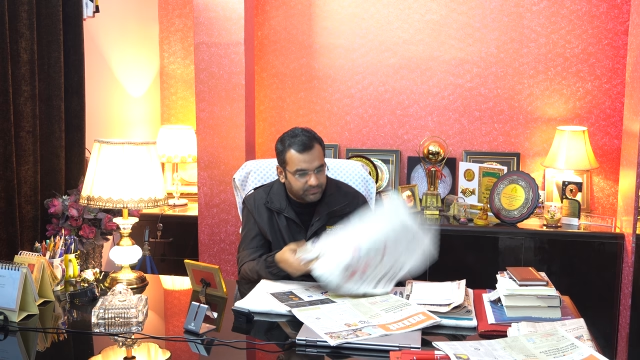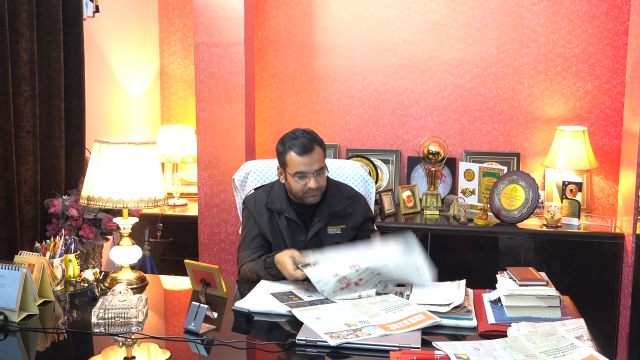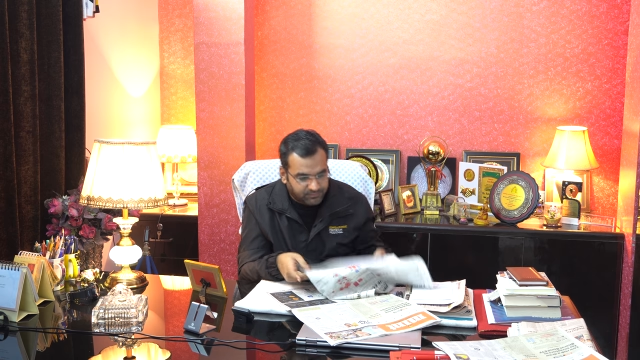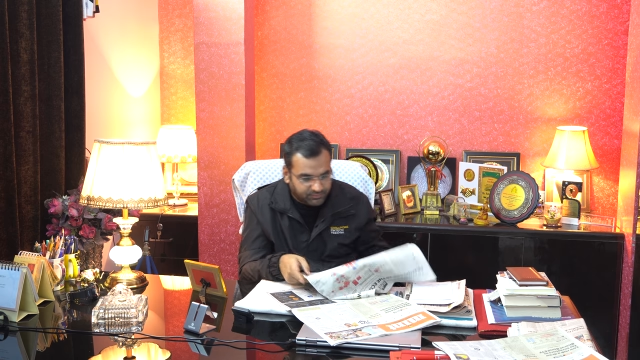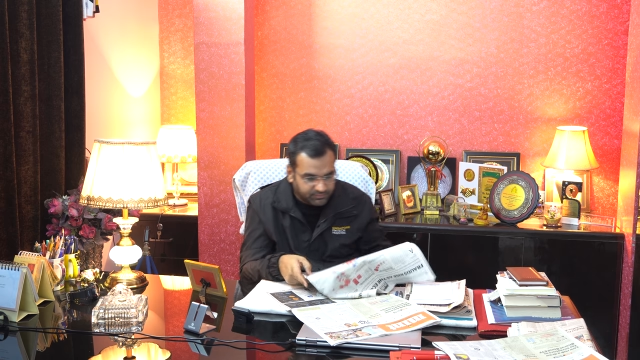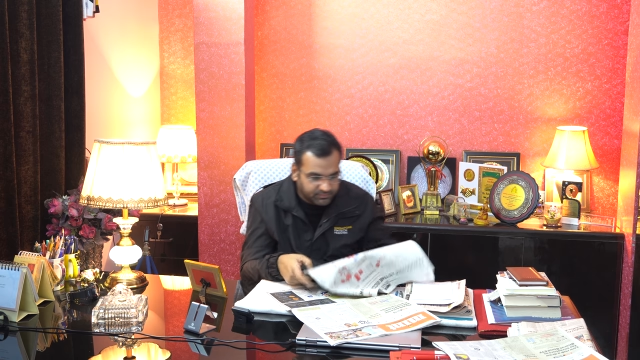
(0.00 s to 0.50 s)

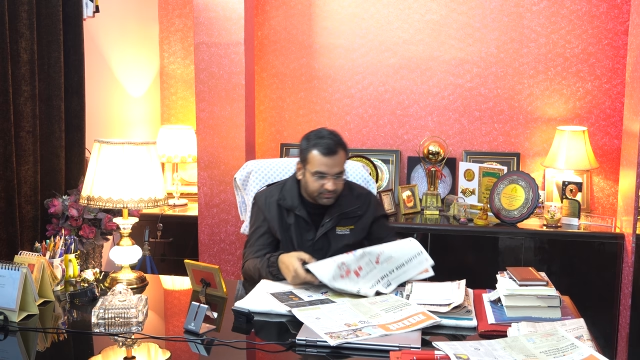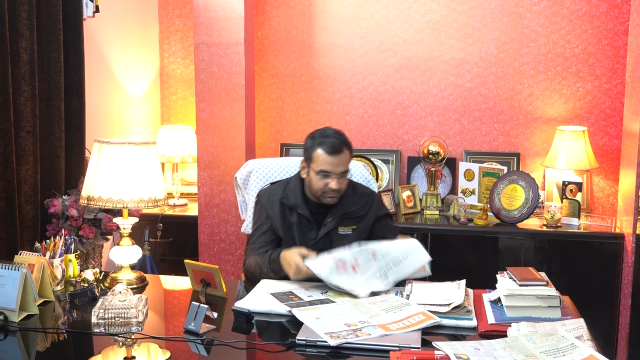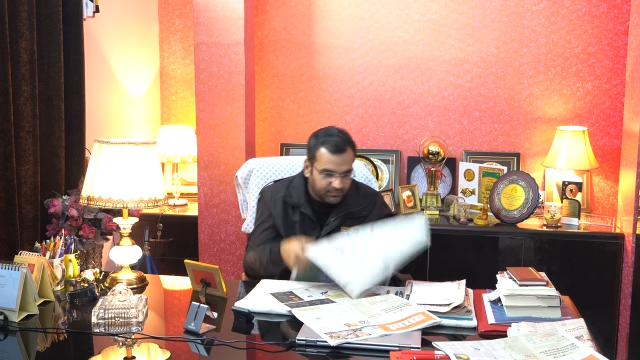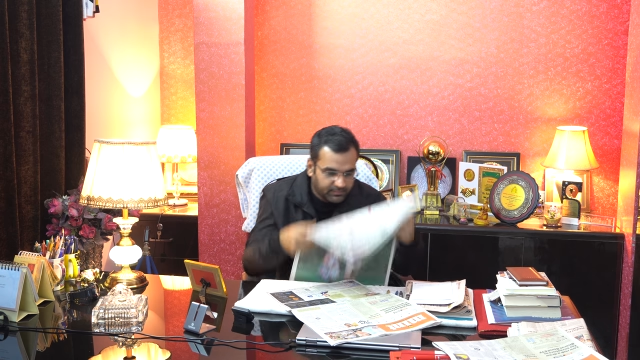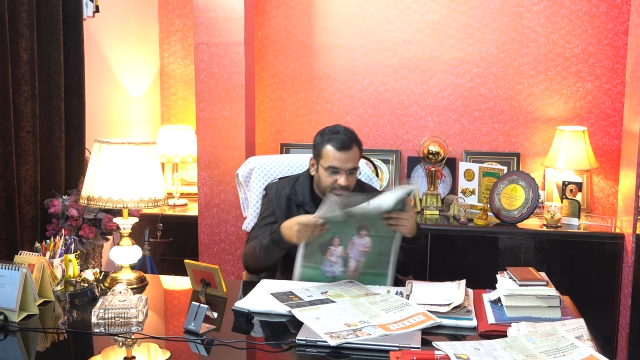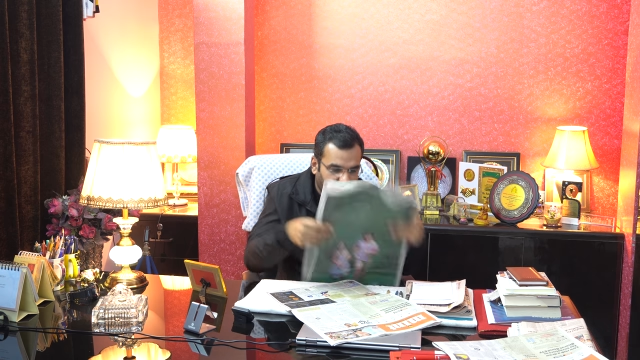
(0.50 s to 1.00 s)

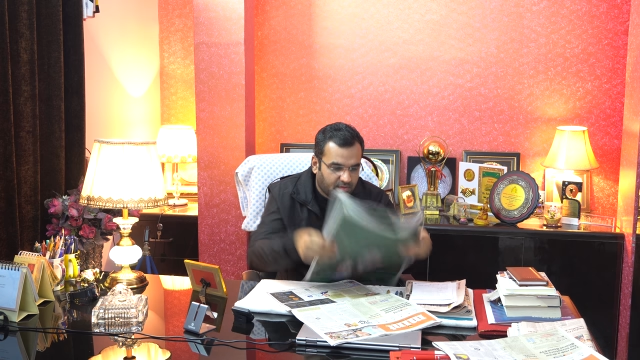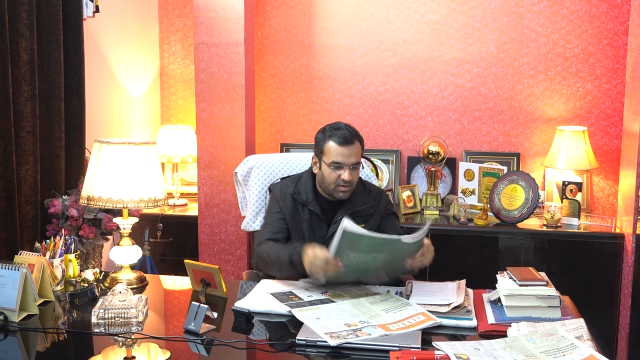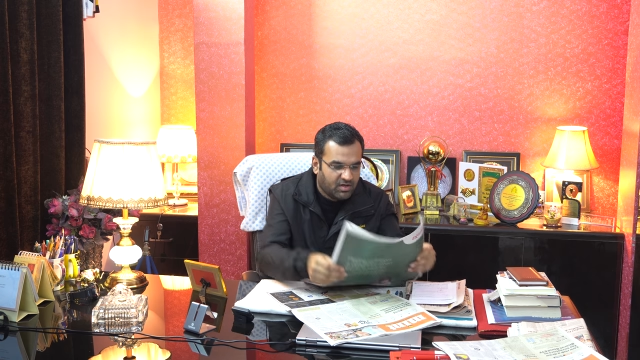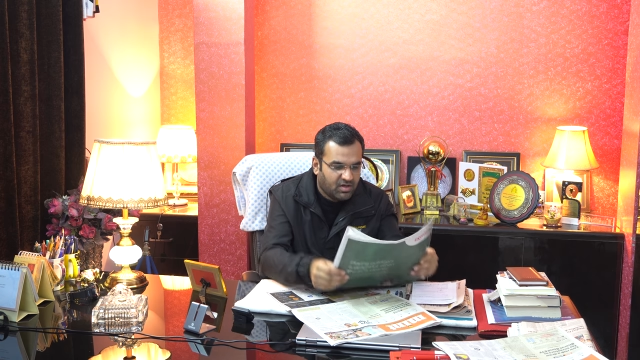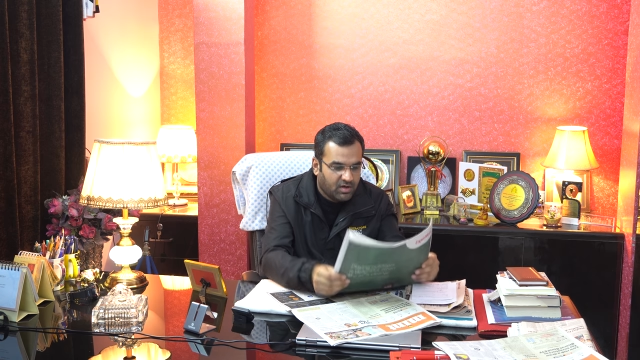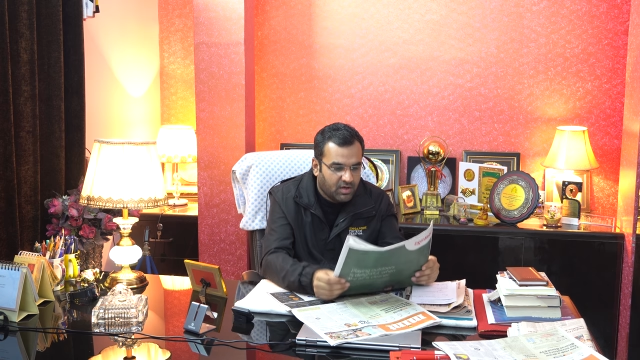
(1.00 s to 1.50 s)

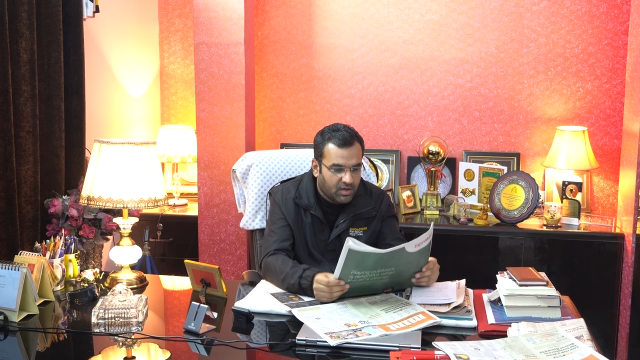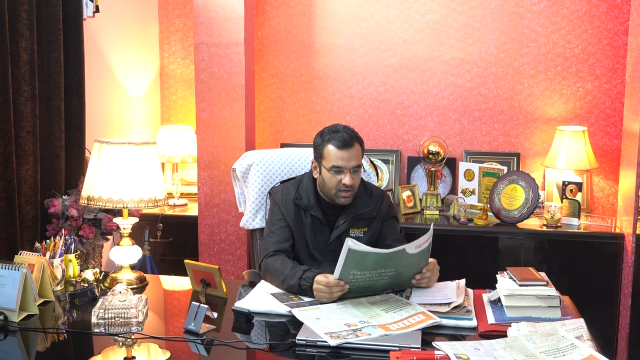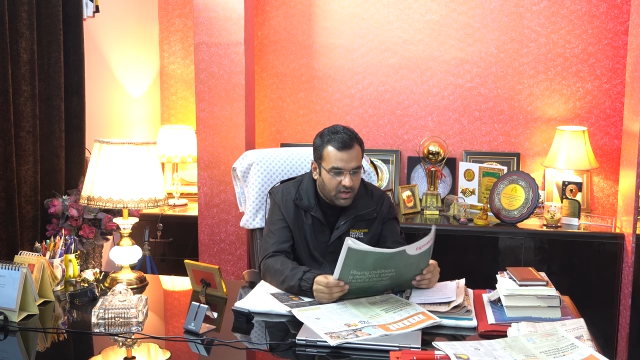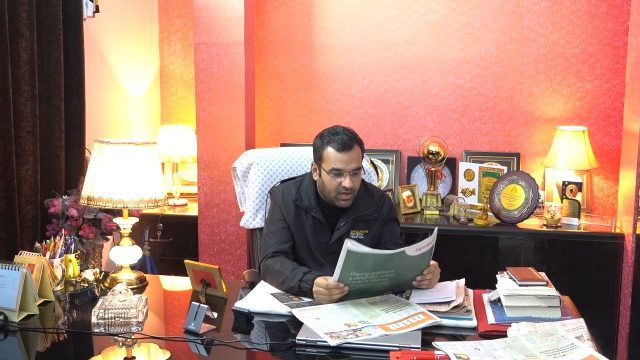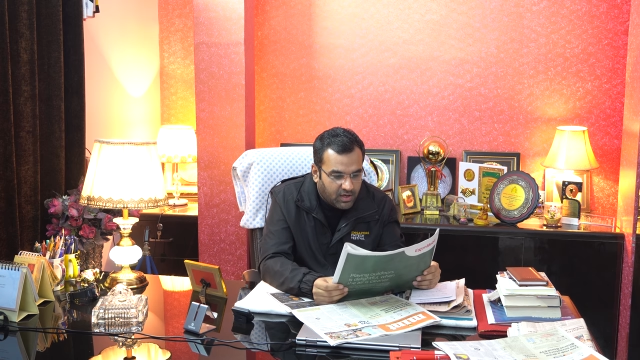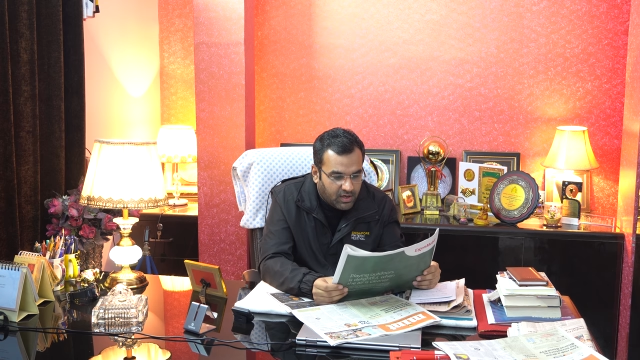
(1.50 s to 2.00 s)

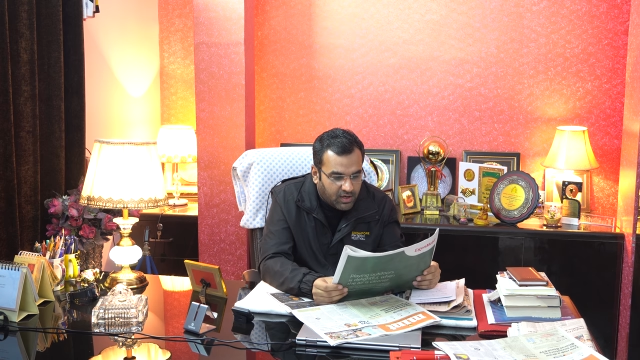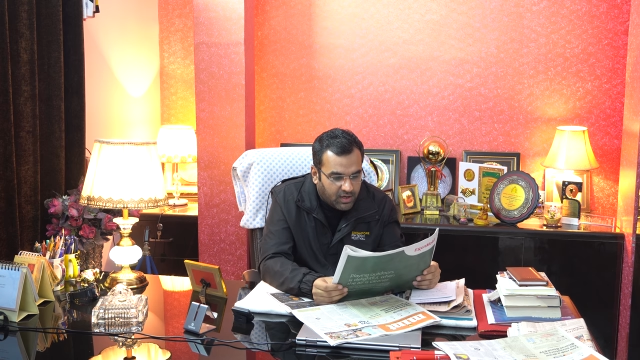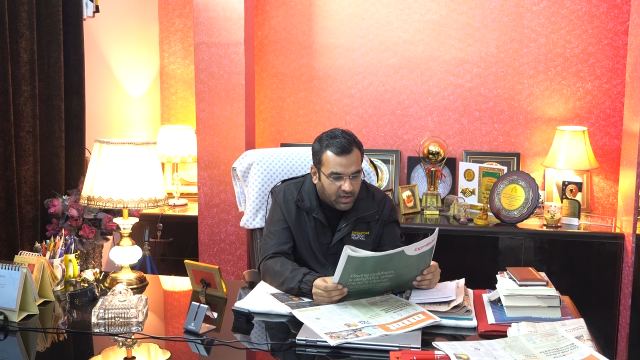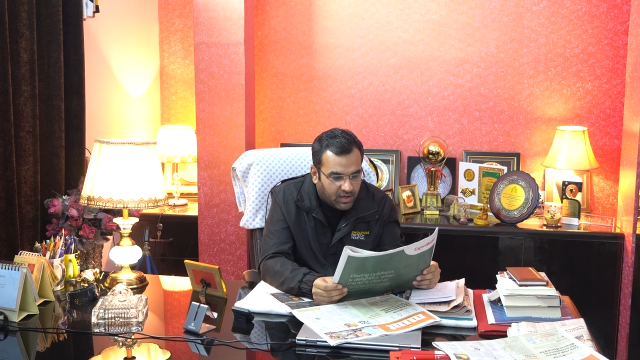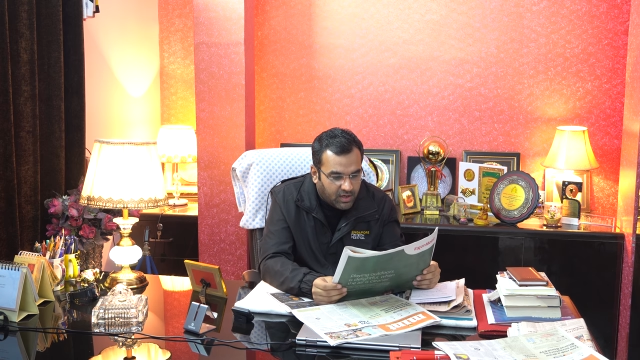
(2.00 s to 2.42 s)
(silence)